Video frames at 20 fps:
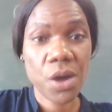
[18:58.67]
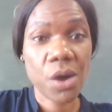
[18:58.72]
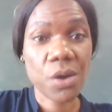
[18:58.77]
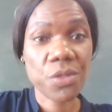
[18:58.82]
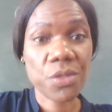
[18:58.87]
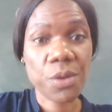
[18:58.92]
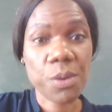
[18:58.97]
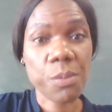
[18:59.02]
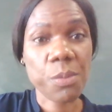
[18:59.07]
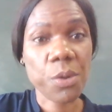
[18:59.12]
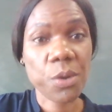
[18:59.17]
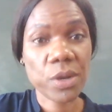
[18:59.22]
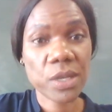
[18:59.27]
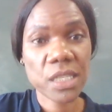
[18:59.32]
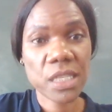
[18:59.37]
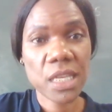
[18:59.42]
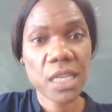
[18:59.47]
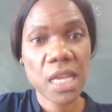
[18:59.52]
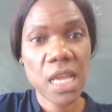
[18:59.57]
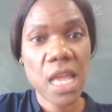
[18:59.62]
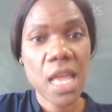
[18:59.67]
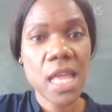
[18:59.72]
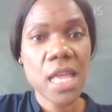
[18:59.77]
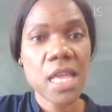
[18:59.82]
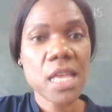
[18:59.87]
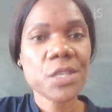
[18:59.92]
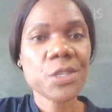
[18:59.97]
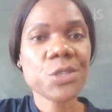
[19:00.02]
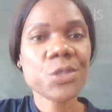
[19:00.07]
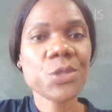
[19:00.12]
on the body.
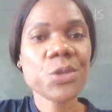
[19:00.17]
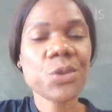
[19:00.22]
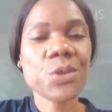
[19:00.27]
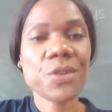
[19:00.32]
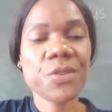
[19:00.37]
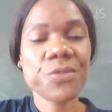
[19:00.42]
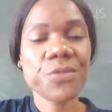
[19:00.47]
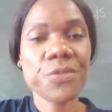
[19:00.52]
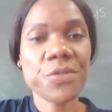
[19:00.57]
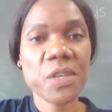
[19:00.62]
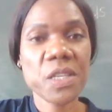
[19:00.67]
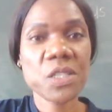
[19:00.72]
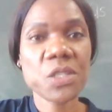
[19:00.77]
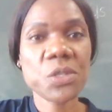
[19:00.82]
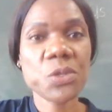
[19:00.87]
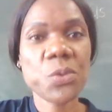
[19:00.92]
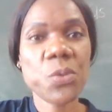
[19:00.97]
So the first